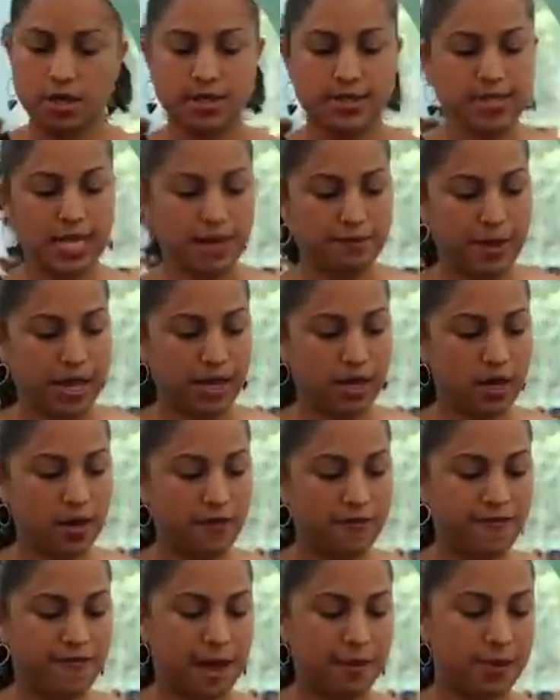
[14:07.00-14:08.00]
Take my
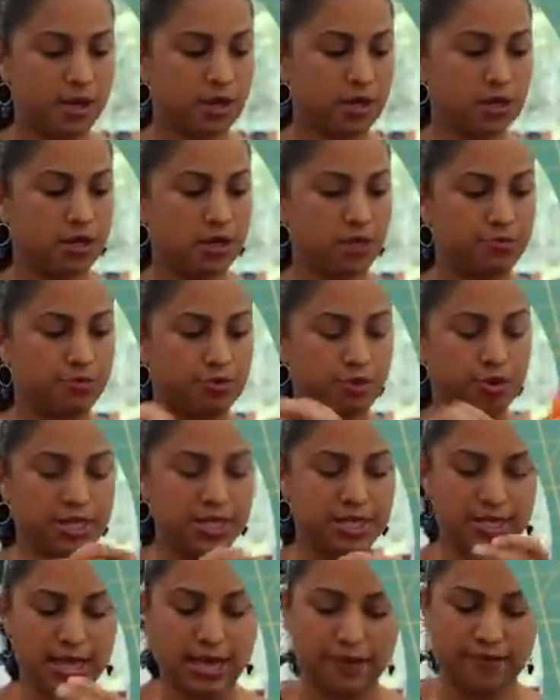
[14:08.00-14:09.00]
cuff fabric, pretty
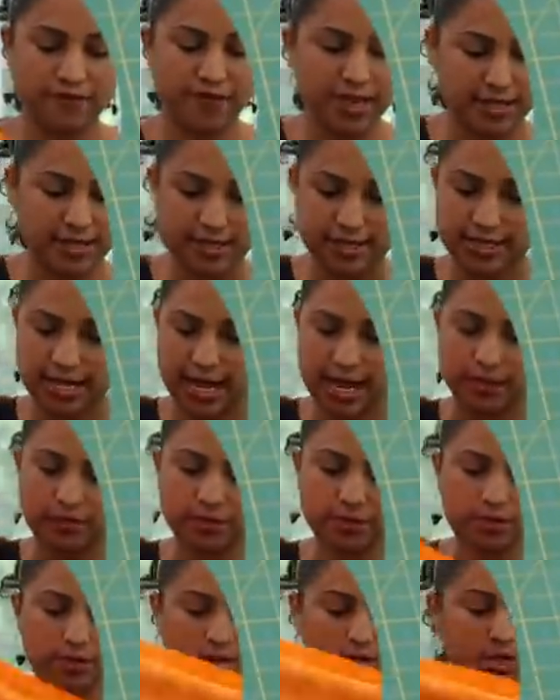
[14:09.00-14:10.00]
side face
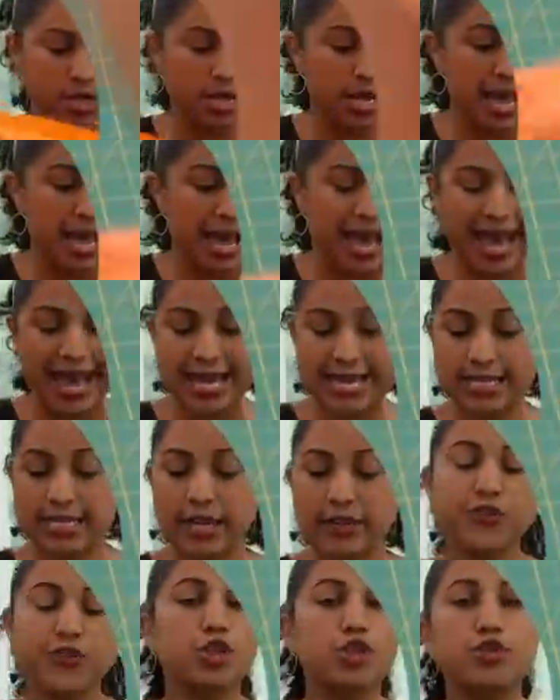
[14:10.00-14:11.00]
down. And
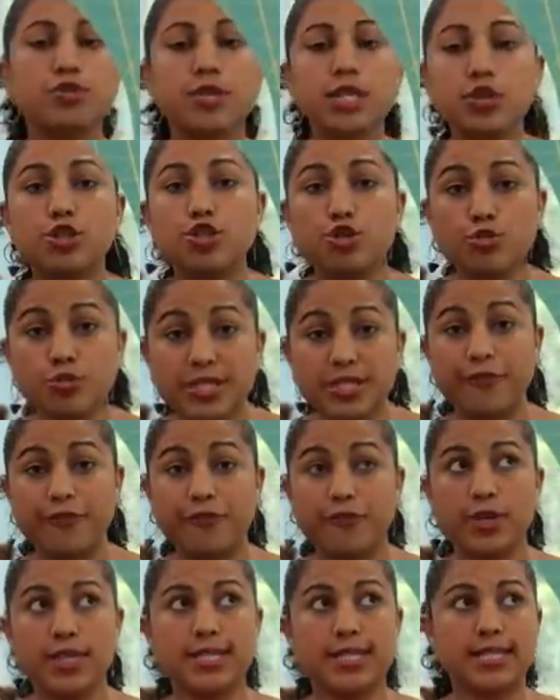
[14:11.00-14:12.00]
if you're using two
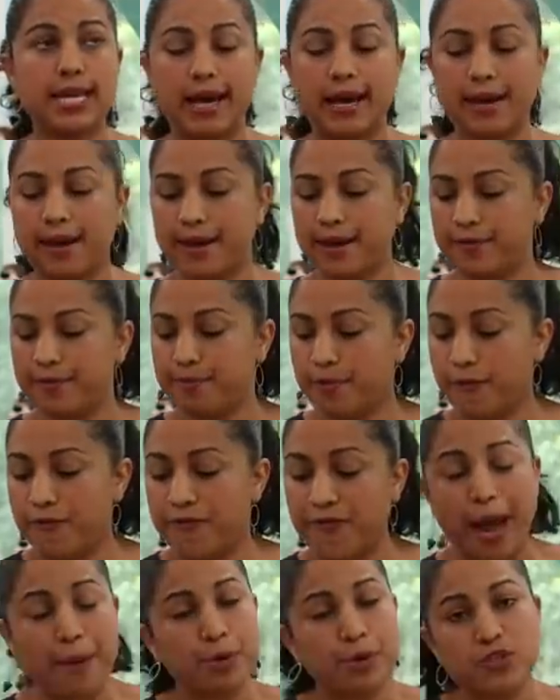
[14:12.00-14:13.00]
different uh,
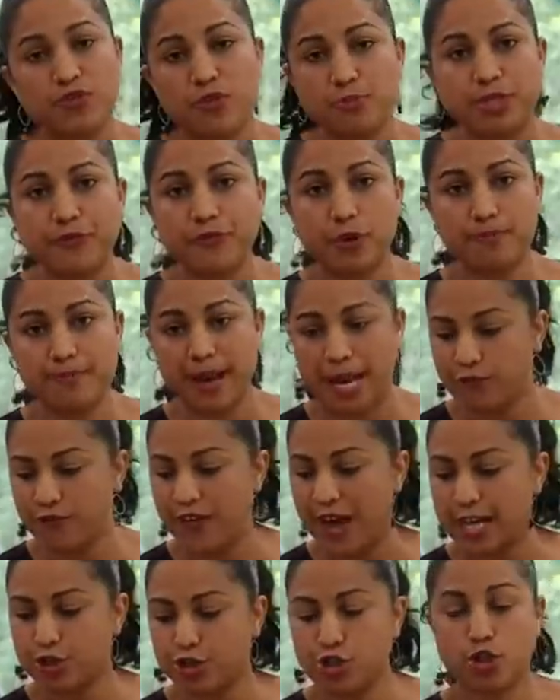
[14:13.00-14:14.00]
fabrics from different
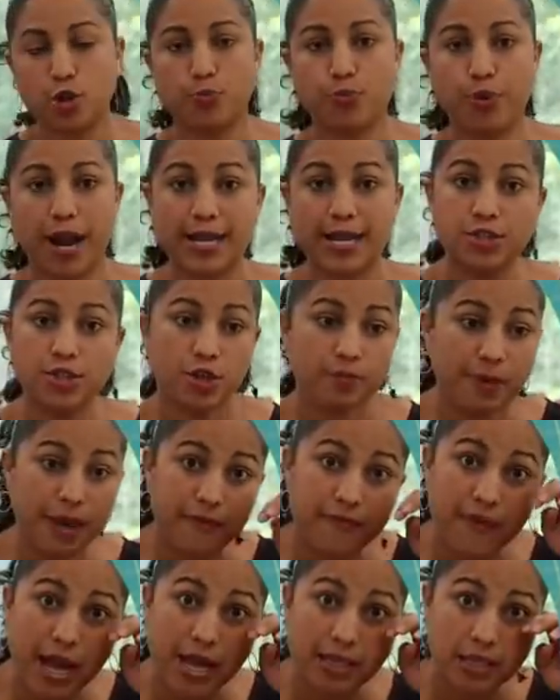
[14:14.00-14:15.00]
manufacturers or brands, you may
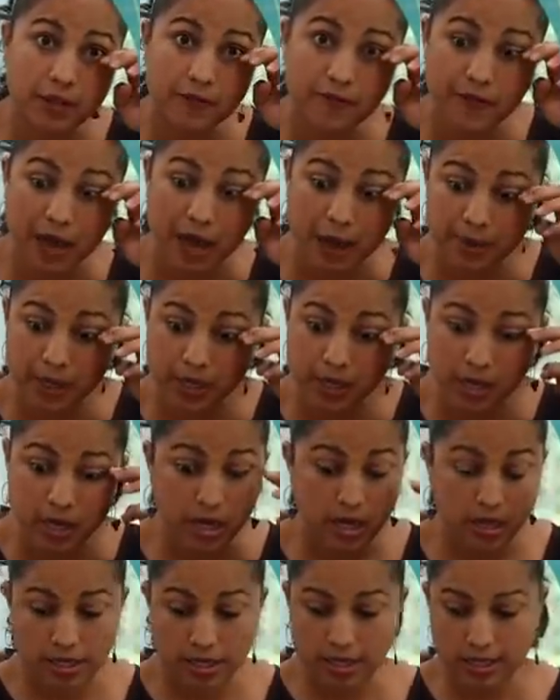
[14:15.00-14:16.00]
find that the fabric
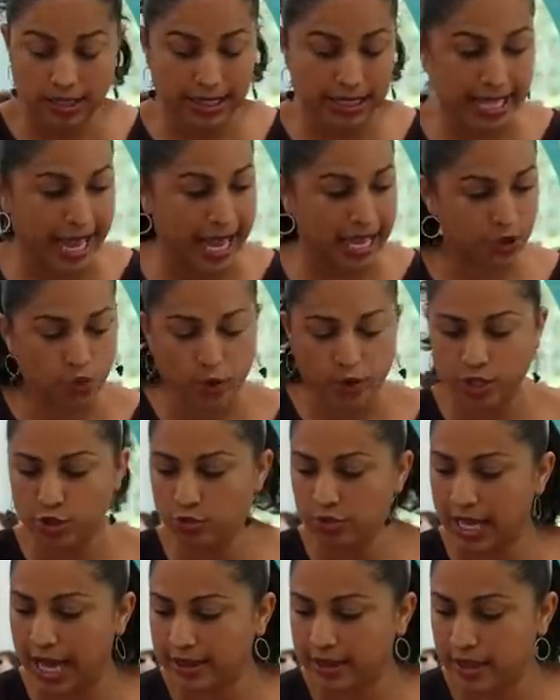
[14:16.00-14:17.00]
length, when
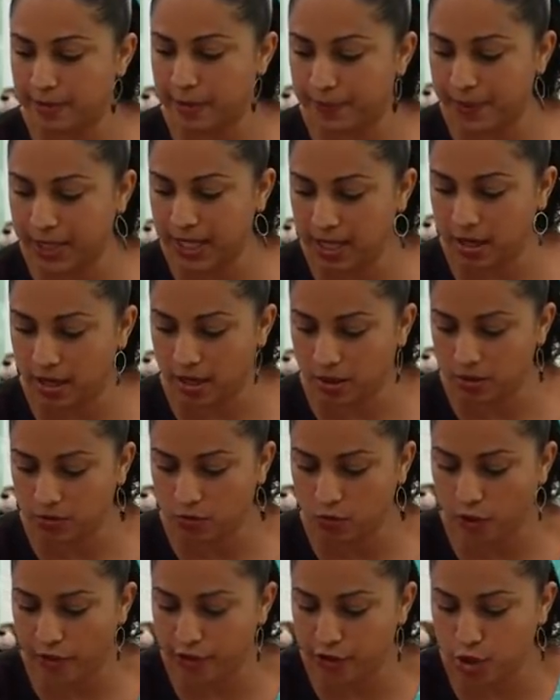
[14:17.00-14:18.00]
you line them up here,
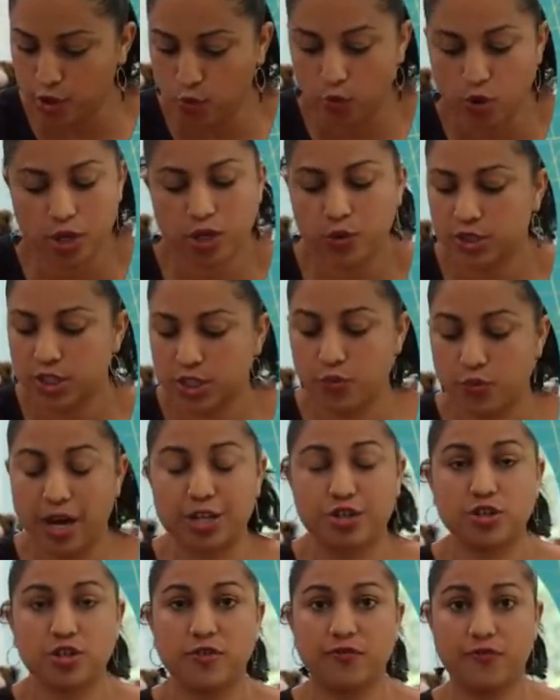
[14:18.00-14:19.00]
whether you're working with
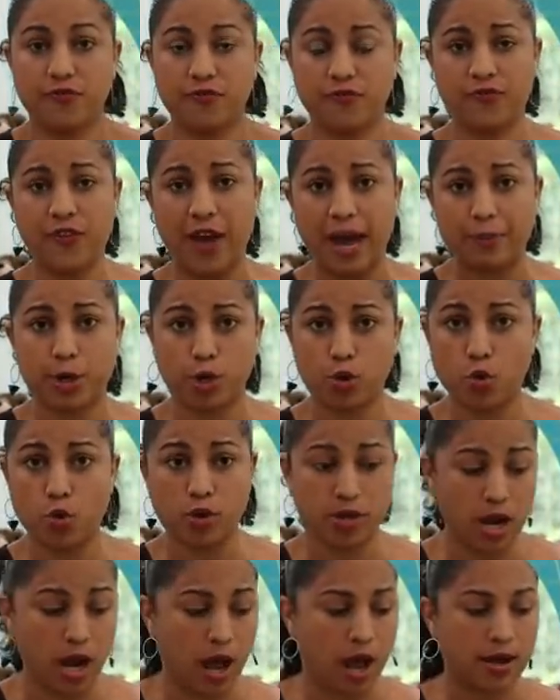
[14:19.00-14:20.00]
directional fabric
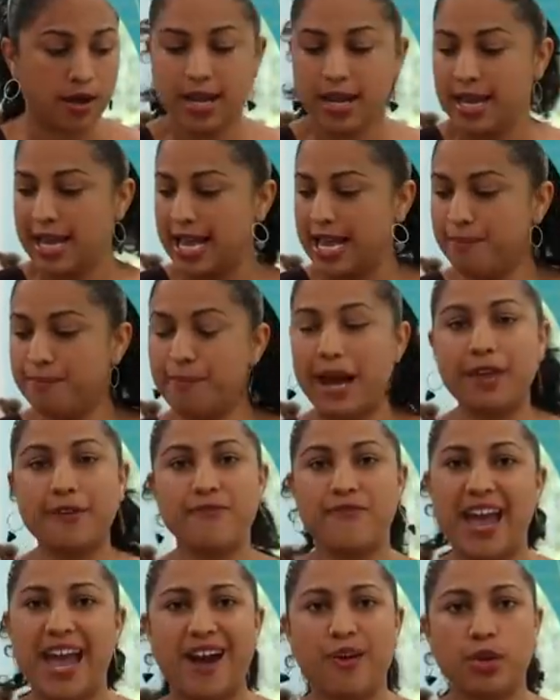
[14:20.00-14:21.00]
or not, it might
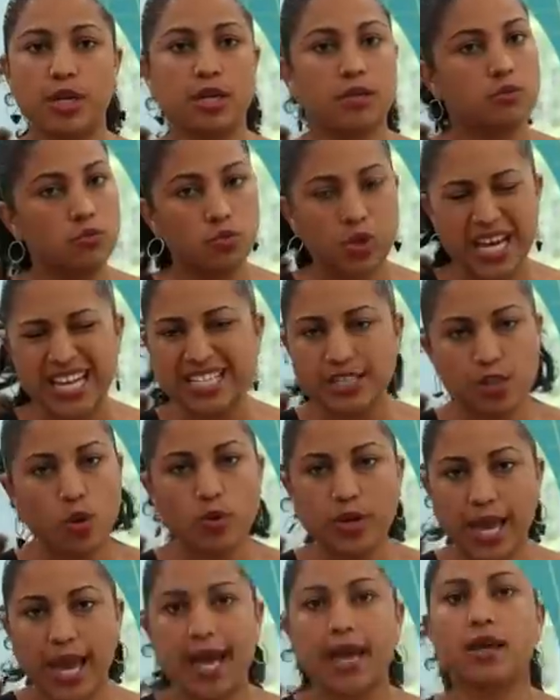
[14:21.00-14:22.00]
vary. It's
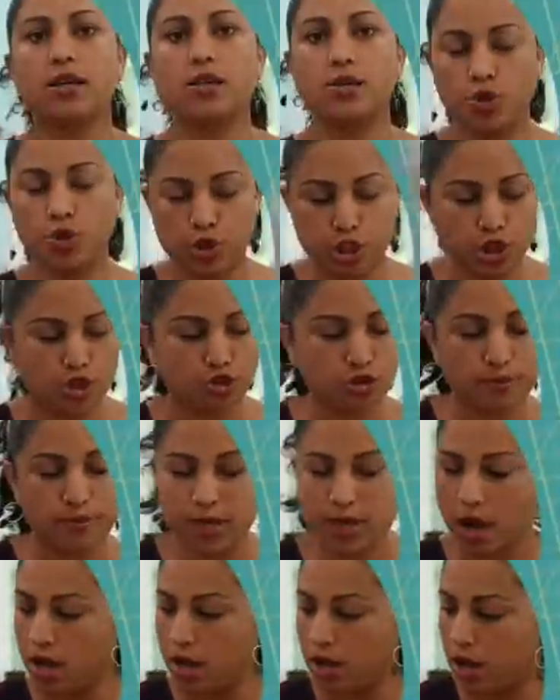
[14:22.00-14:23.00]
okay. You can trim
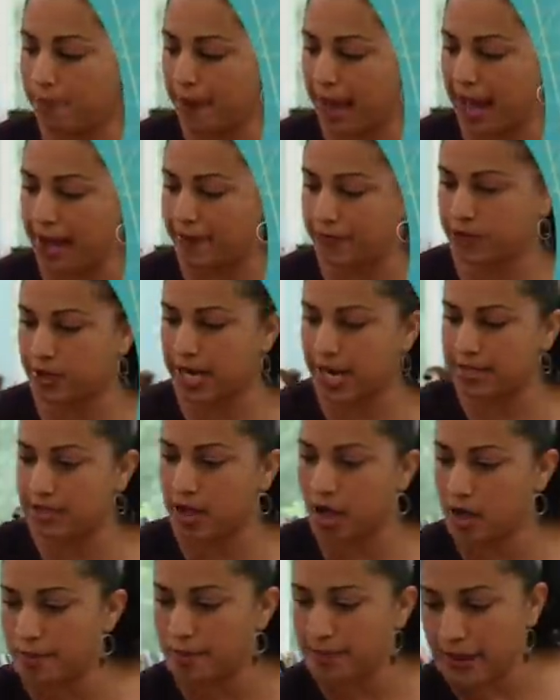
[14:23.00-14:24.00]
it all up after. And I
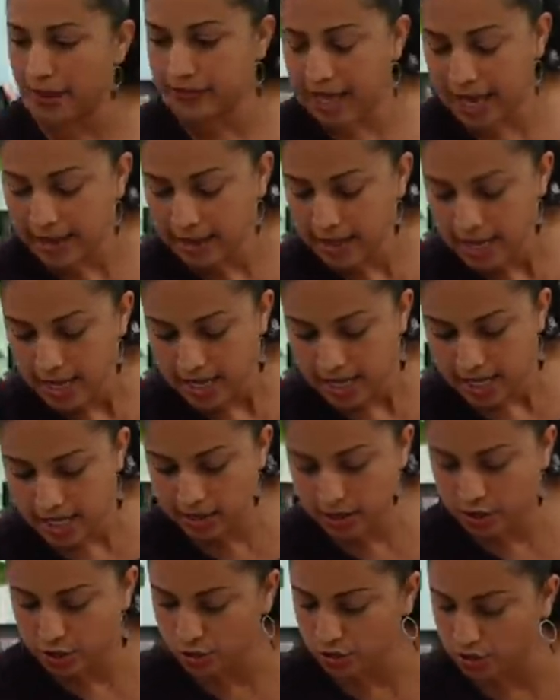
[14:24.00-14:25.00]
talk about that
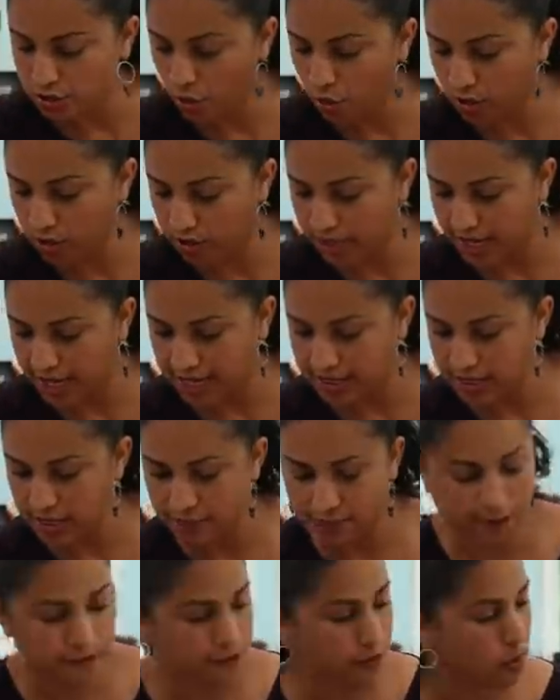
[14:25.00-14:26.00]
in the tutorial that I
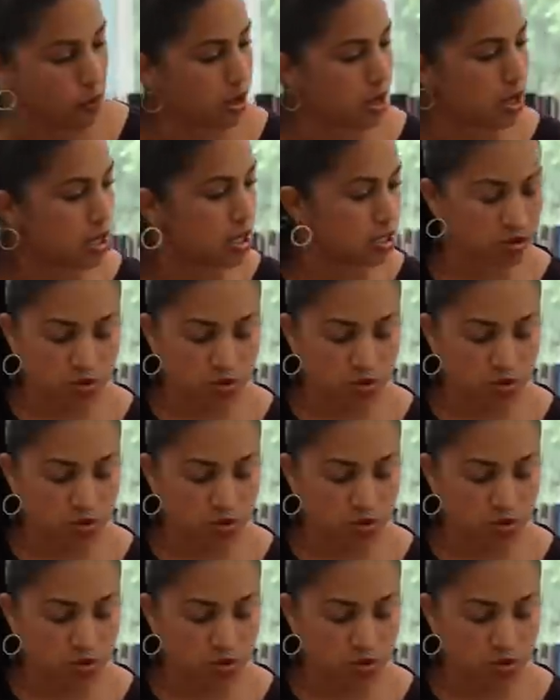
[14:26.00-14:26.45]
did before.